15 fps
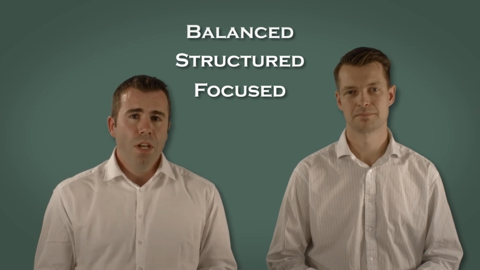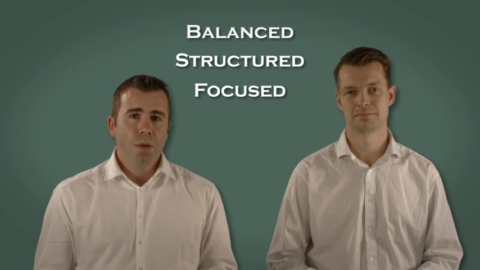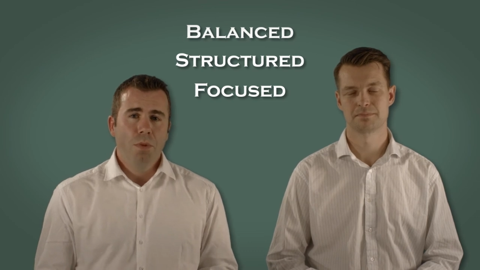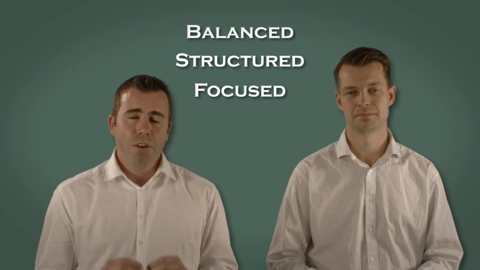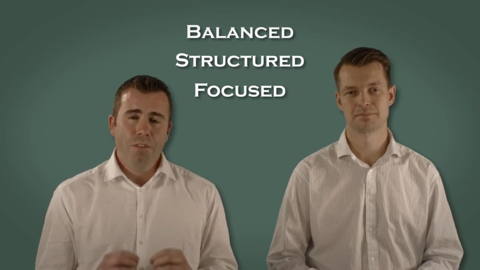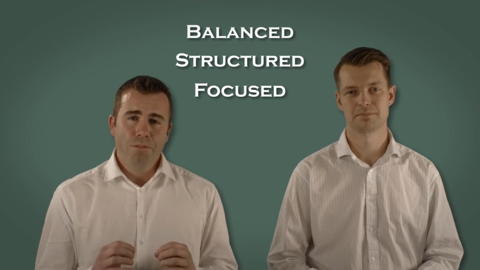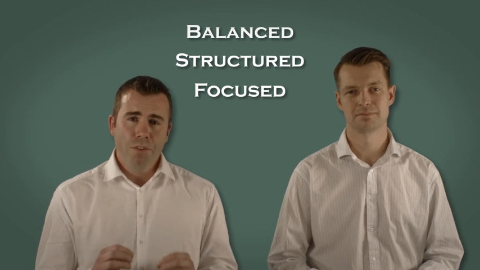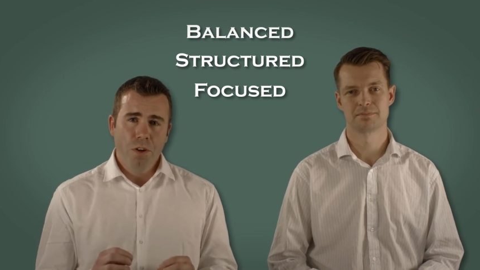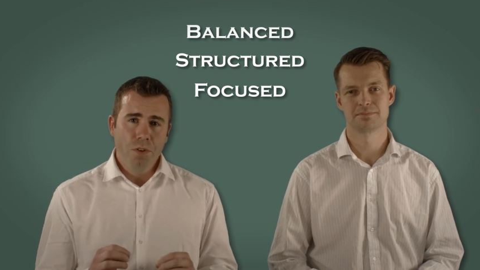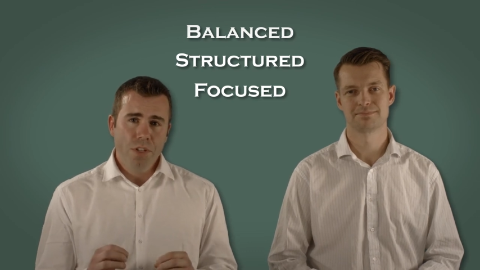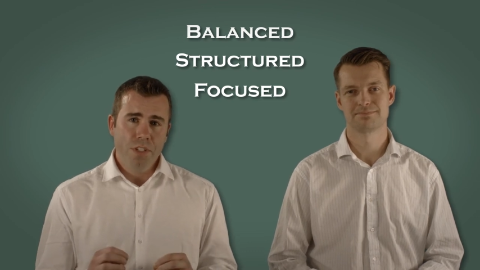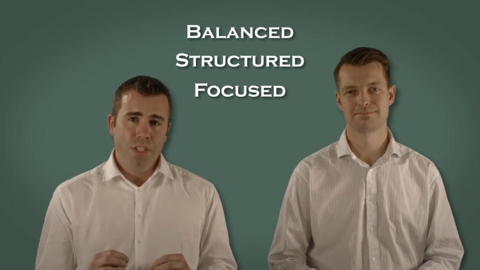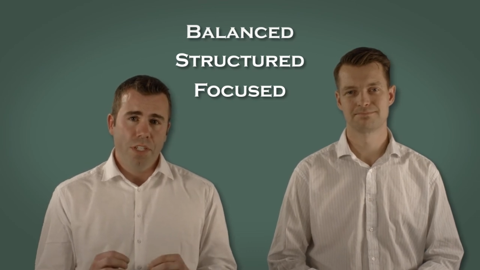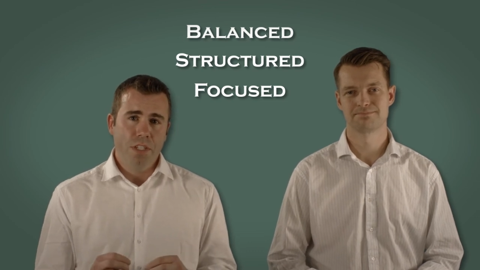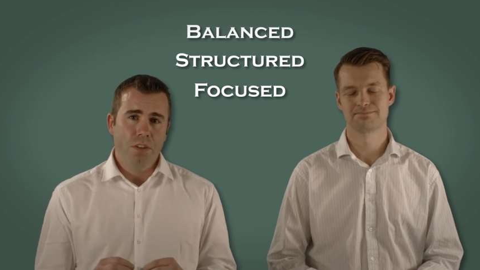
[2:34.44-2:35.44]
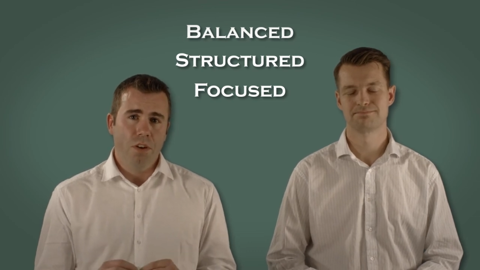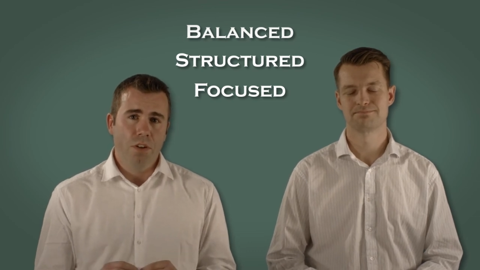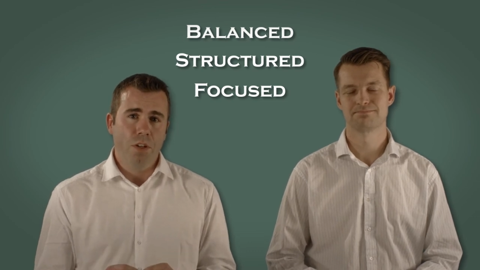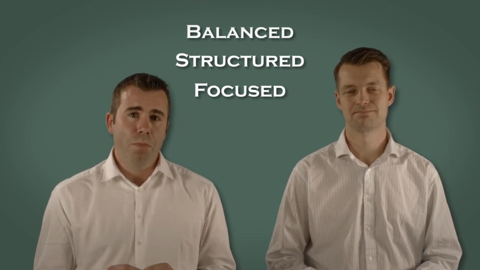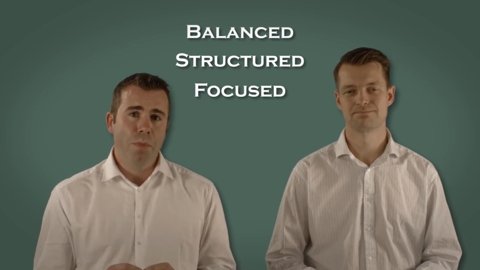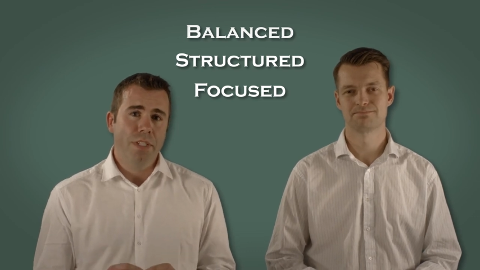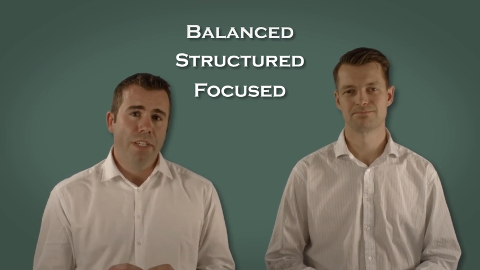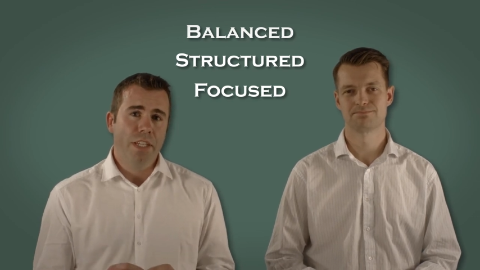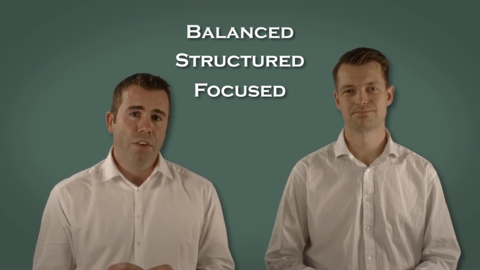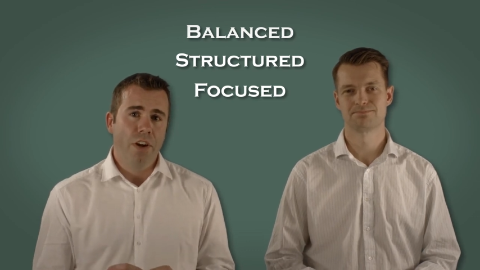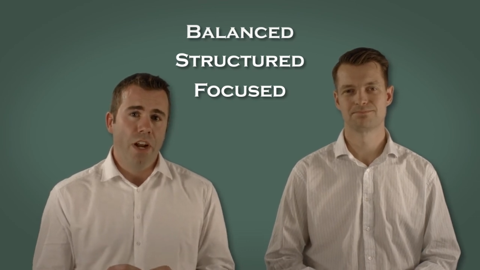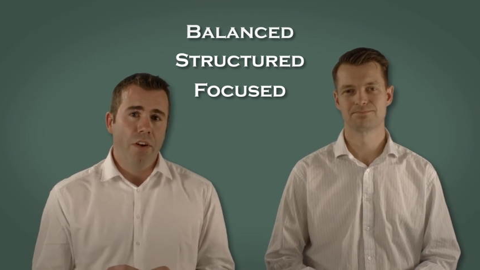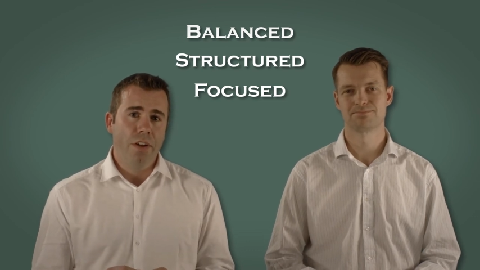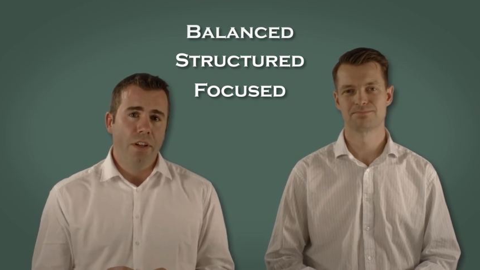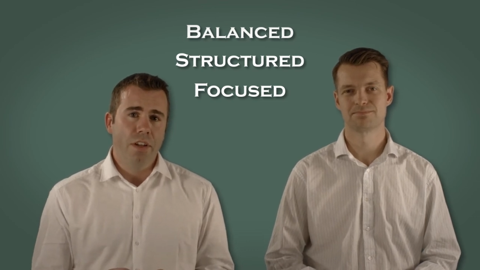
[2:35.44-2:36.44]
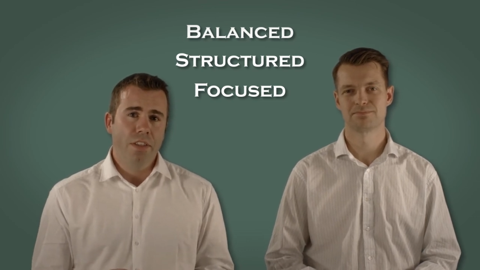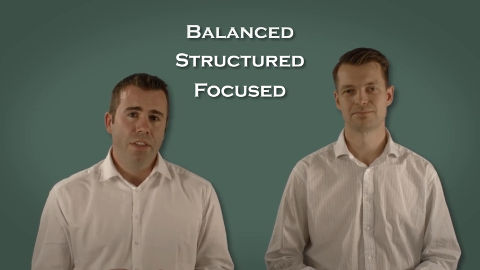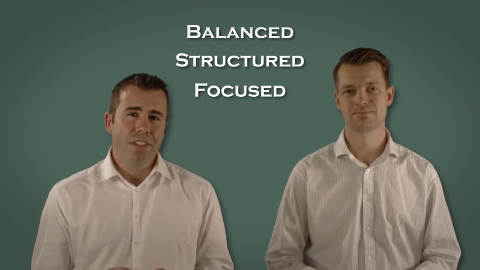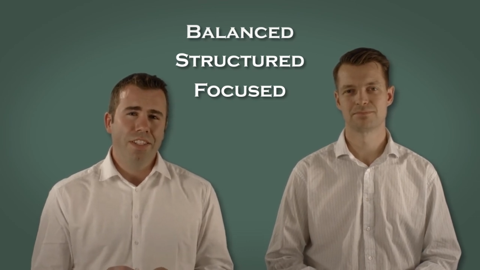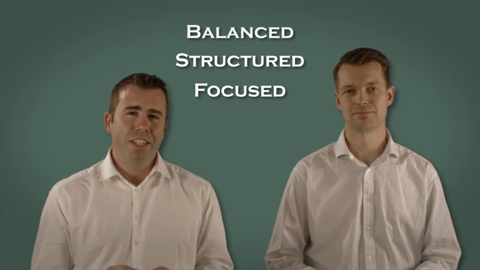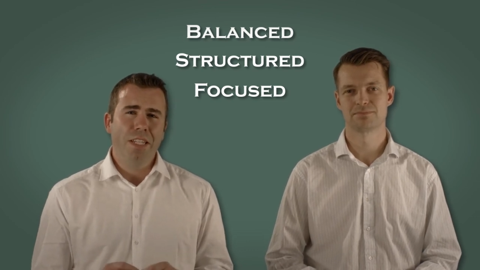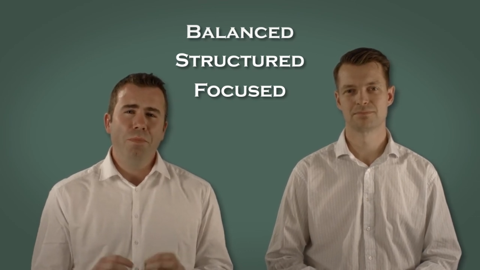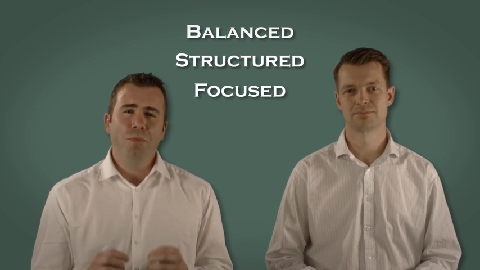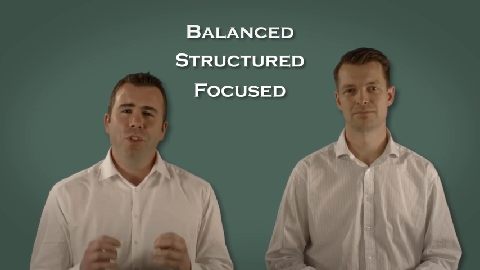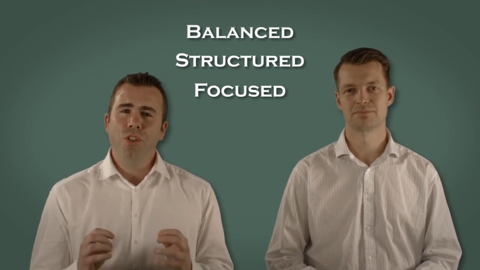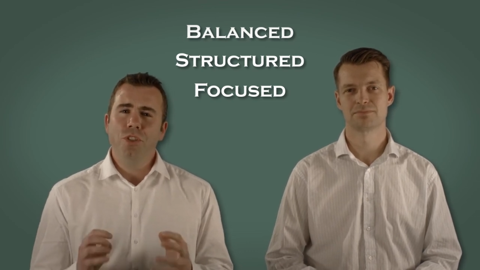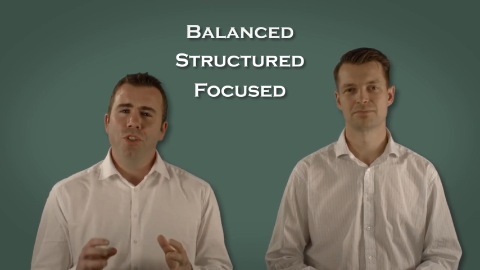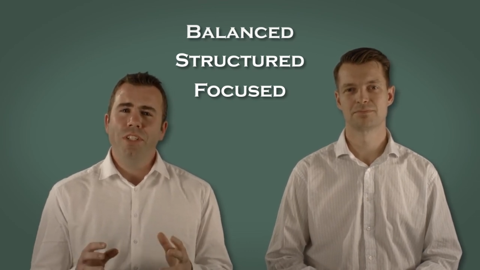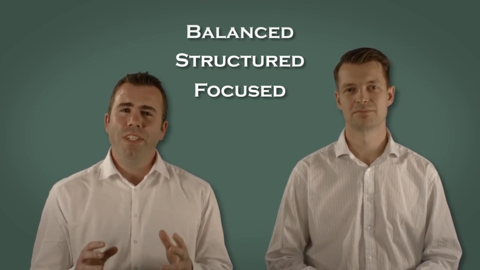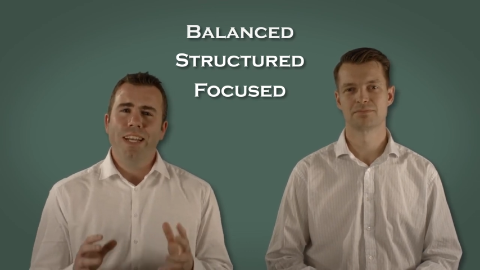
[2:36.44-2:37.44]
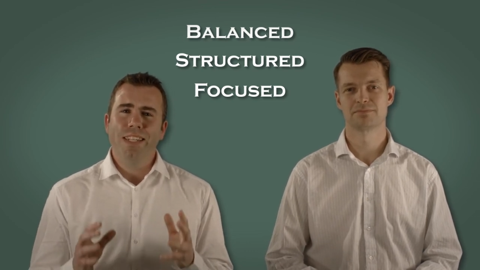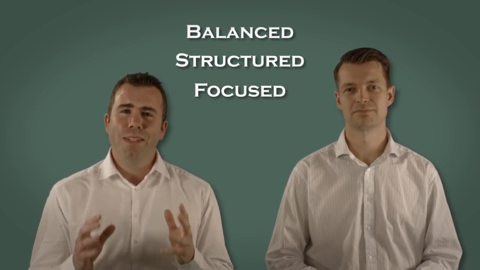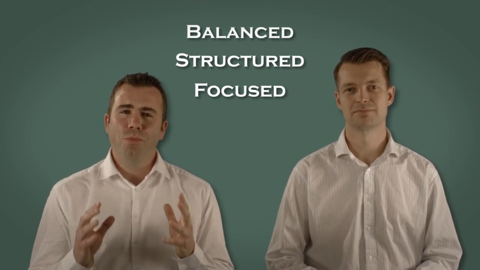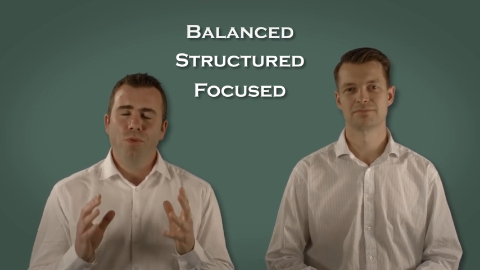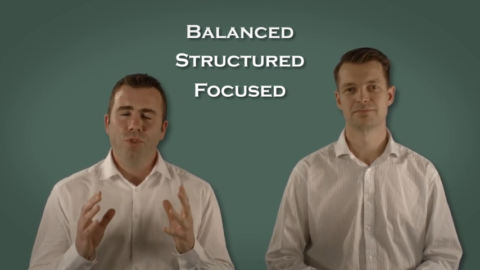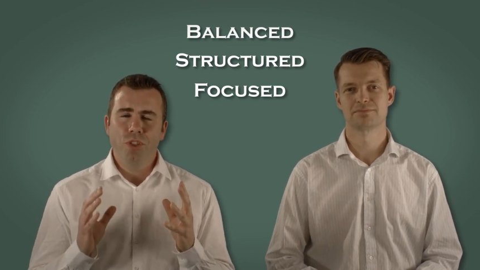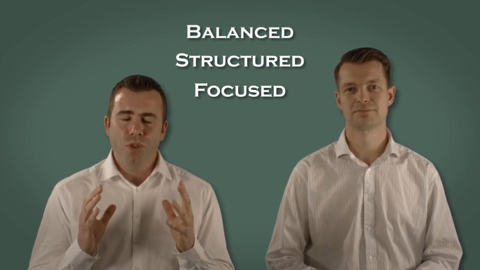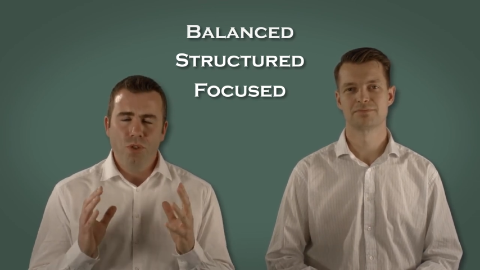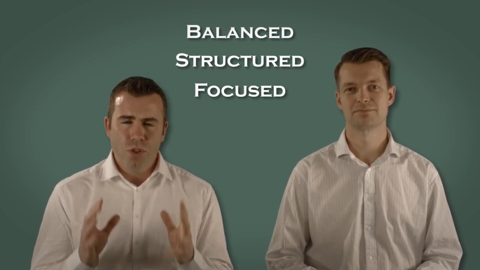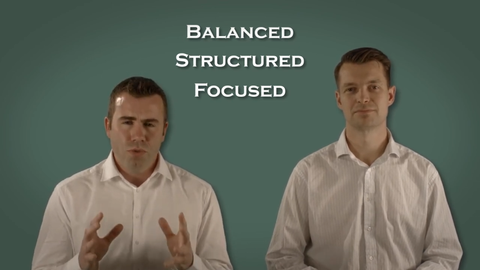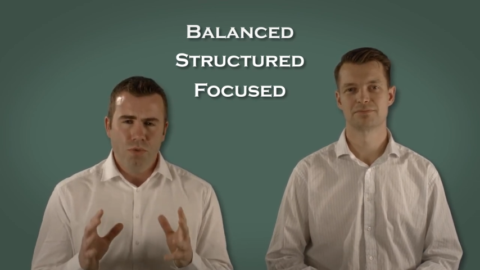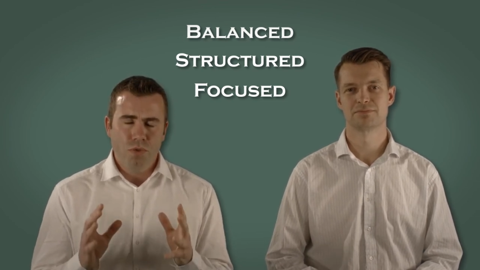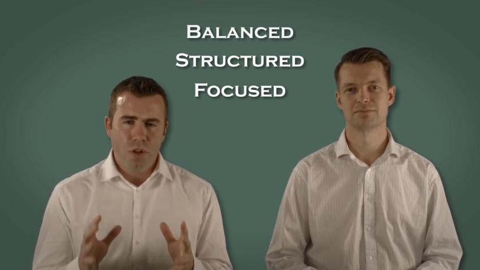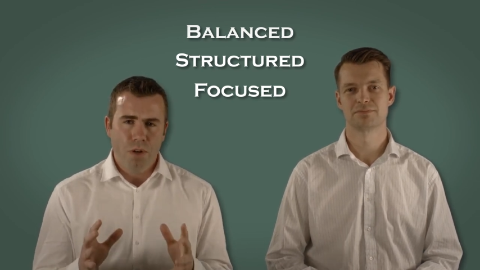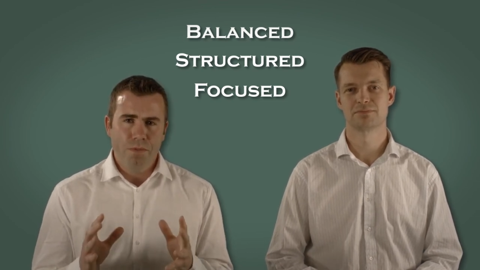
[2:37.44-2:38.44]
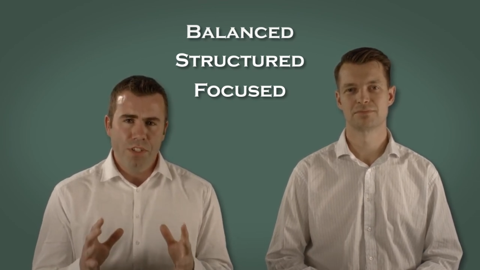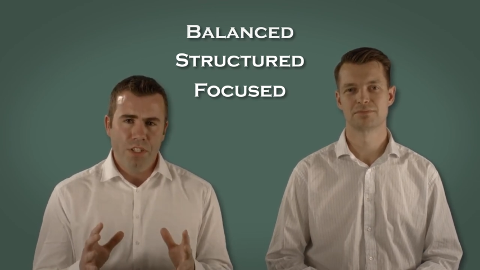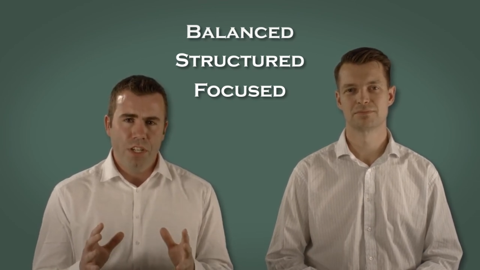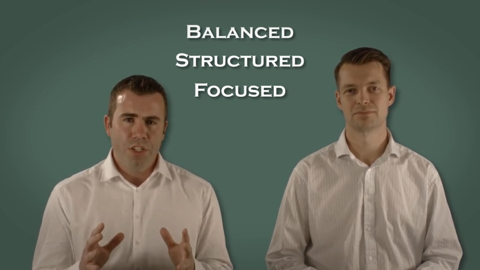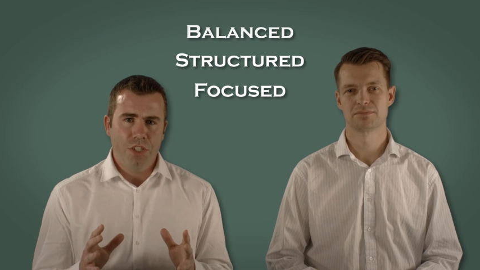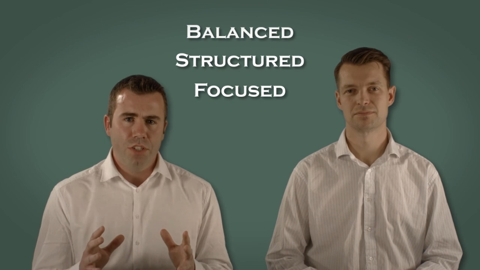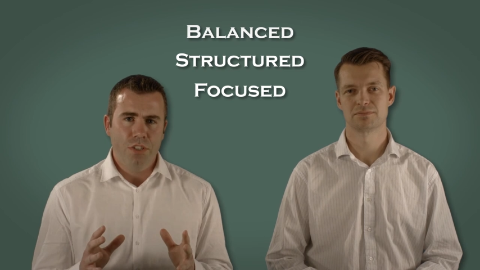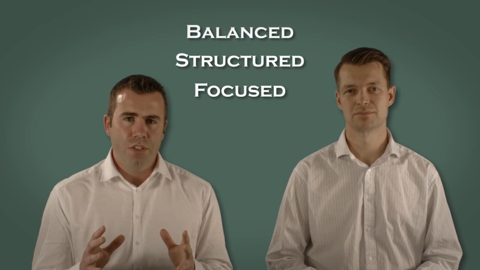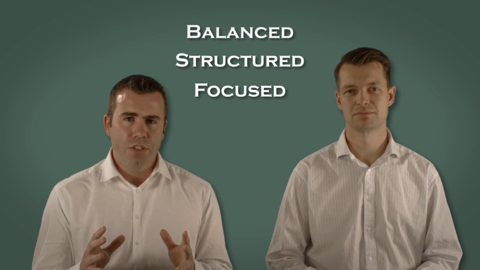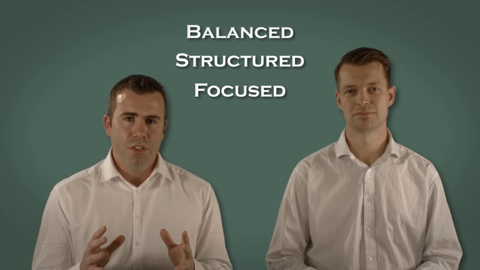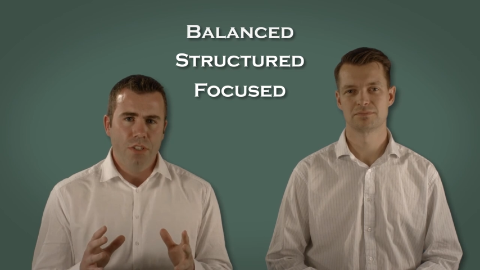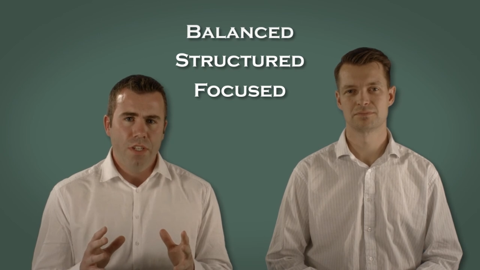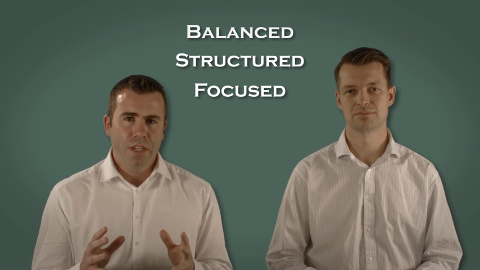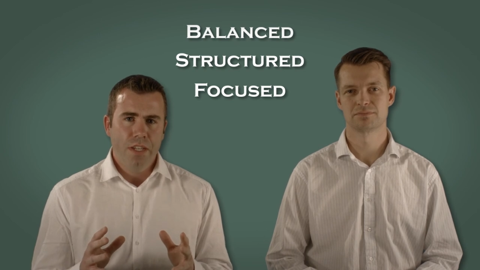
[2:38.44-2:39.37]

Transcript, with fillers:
Speaker 1: By focusing on a particular area, the team usually has more useful conversations,